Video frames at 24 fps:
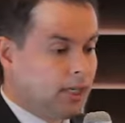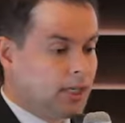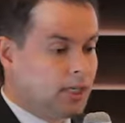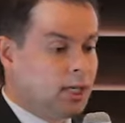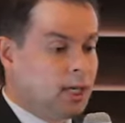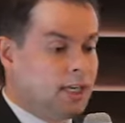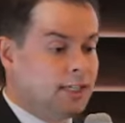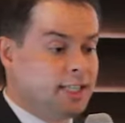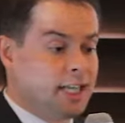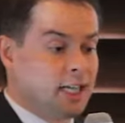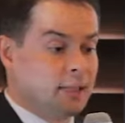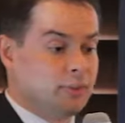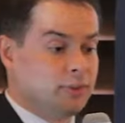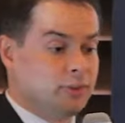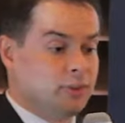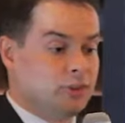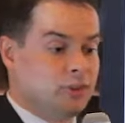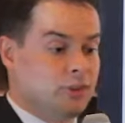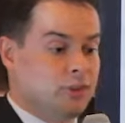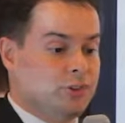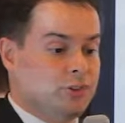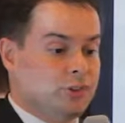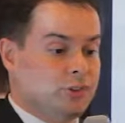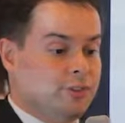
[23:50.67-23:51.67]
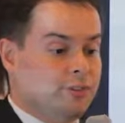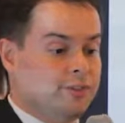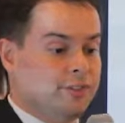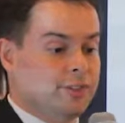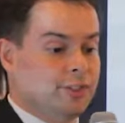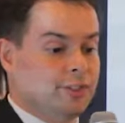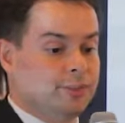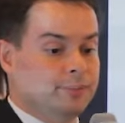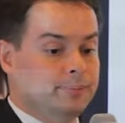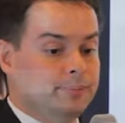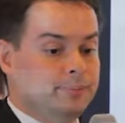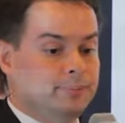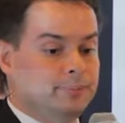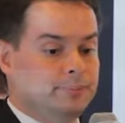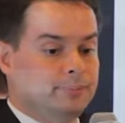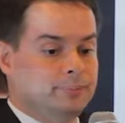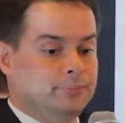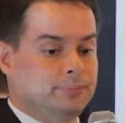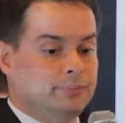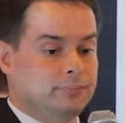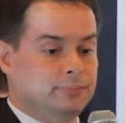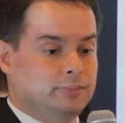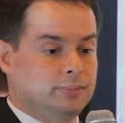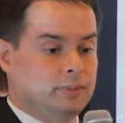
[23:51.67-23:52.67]
contact with the surgical field.
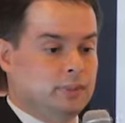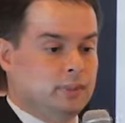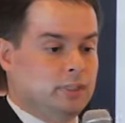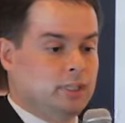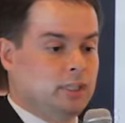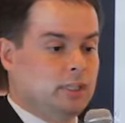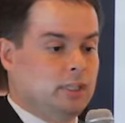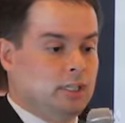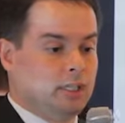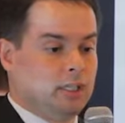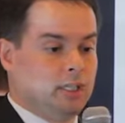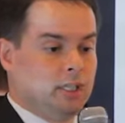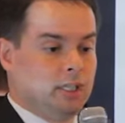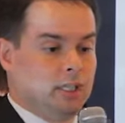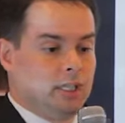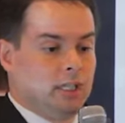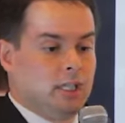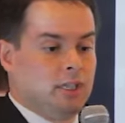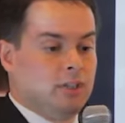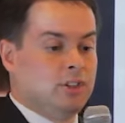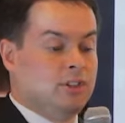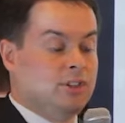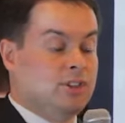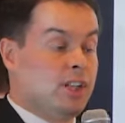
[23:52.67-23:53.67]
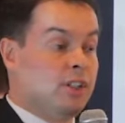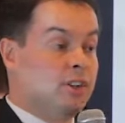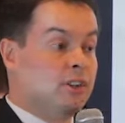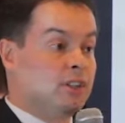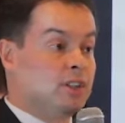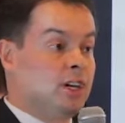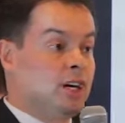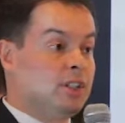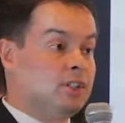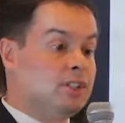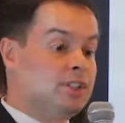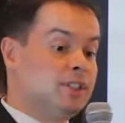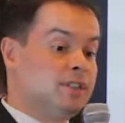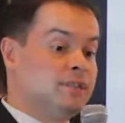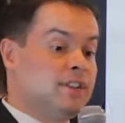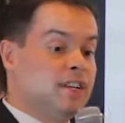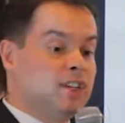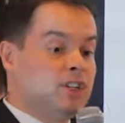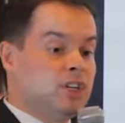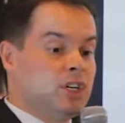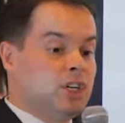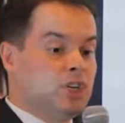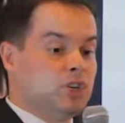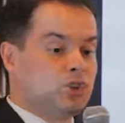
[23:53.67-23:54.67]
There's other causes of
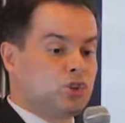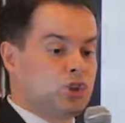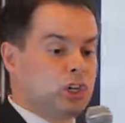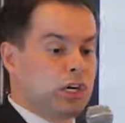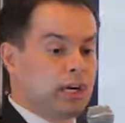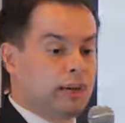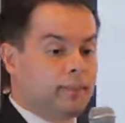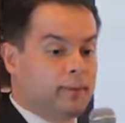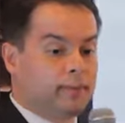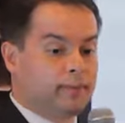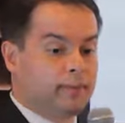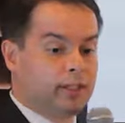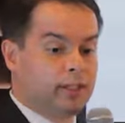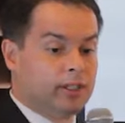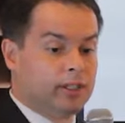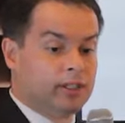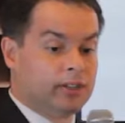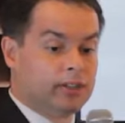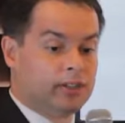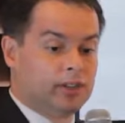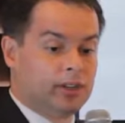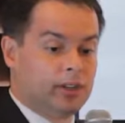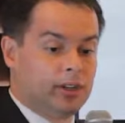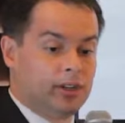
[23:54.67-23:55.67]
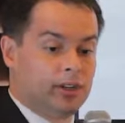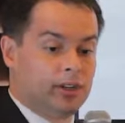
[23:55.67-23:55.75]
HO: trauma, burns,